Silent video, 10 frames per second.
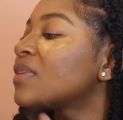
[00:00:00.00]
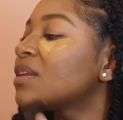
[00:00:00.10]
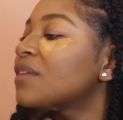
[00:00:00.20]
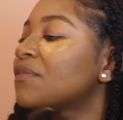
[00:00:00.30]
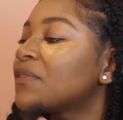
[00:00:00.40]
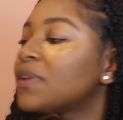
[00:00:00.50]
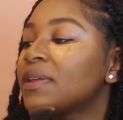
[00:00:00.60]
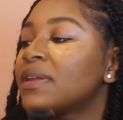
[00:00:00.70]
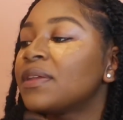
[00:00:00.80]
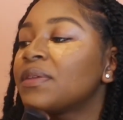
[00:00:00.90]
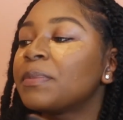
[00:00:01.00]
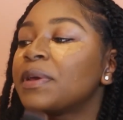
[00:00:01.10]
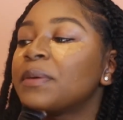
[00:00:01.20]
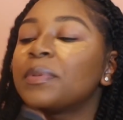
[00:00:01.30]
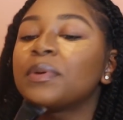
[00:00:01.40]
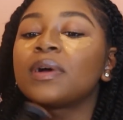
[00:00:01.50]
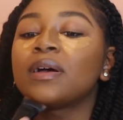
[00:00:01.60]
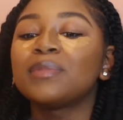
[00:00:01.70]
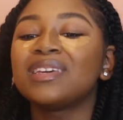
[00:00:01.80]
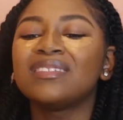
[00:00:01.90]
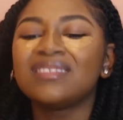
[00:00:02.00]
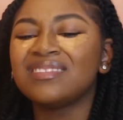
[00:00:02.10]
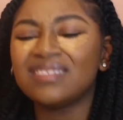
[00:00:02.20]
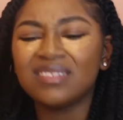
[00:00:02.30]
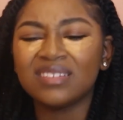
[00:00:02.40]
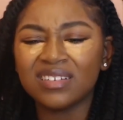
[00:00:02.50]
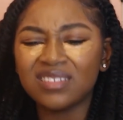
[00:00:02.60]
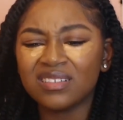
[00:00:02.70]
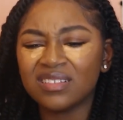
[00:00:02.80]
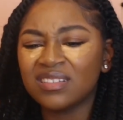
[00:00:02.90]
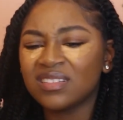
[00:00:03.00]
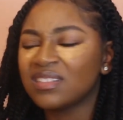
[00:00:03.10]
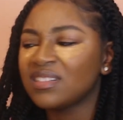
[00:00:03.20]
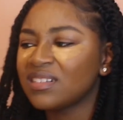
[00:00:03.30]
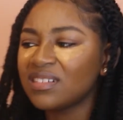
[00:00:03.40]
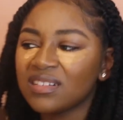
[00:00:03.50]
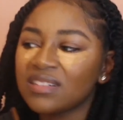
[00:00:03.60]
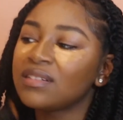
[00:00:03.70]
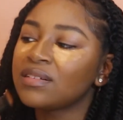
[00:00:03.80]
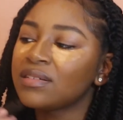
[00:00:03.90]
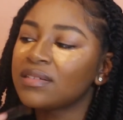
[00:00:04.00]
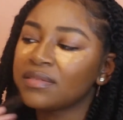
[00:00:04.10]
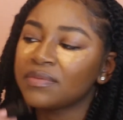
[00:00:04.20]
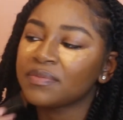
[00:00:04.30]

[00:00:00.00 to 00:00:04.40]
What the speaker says: And I feel another pimple coming up. Oh,